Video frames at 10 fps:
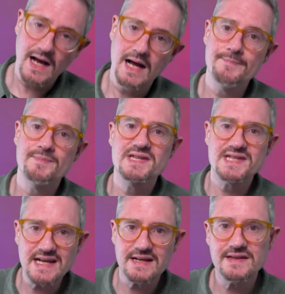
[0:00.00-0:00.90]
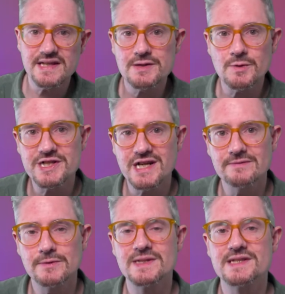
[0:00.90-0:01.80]
The second thing to watch
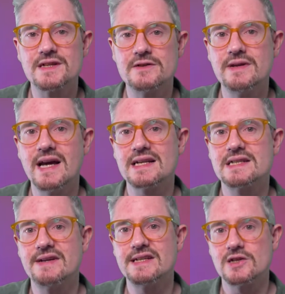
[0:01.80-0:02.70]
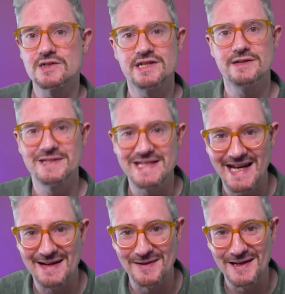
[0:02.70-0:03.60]
out for is don't activate continuity
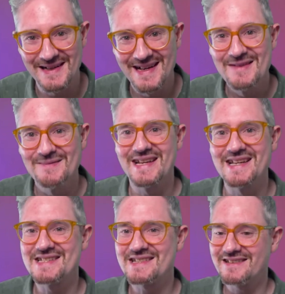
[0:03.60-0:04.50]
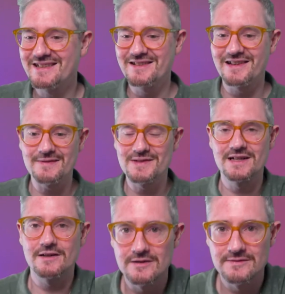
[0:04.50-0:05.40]
camera, because you're going to have to
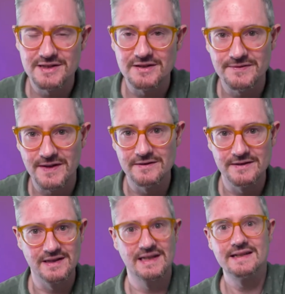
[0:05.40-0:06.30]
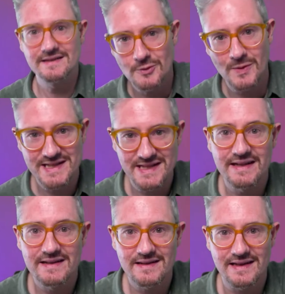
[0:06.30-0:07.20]
go over to your phone and like quit
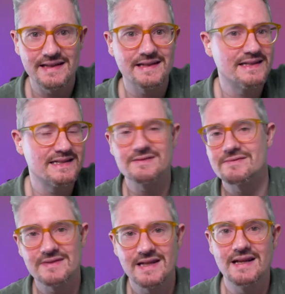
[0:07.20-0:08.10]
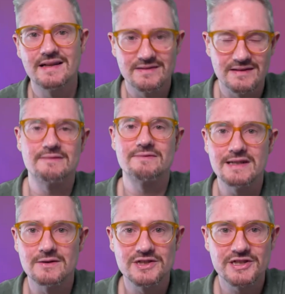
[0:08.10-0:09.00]
it, and
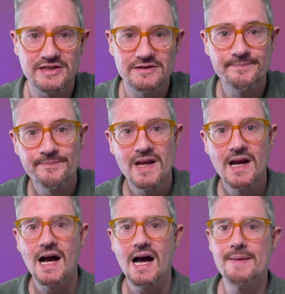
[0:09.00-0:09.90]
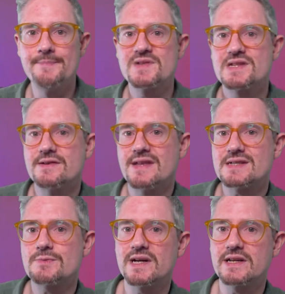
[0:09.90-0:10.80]
relaunch Shoot. So
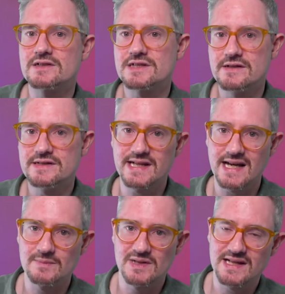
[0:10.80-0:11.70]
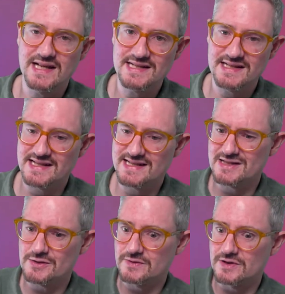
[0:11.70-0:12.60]
that's why continuity camera isn't, because
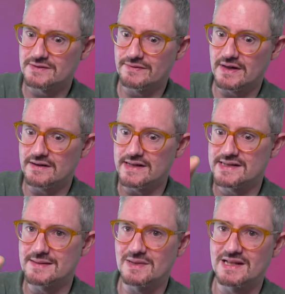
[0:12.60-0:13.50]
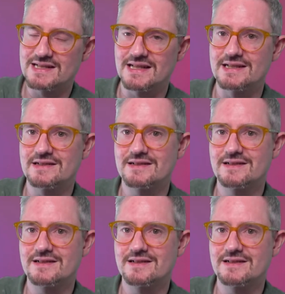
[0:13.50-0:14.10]
it sort of looks very similar. It's like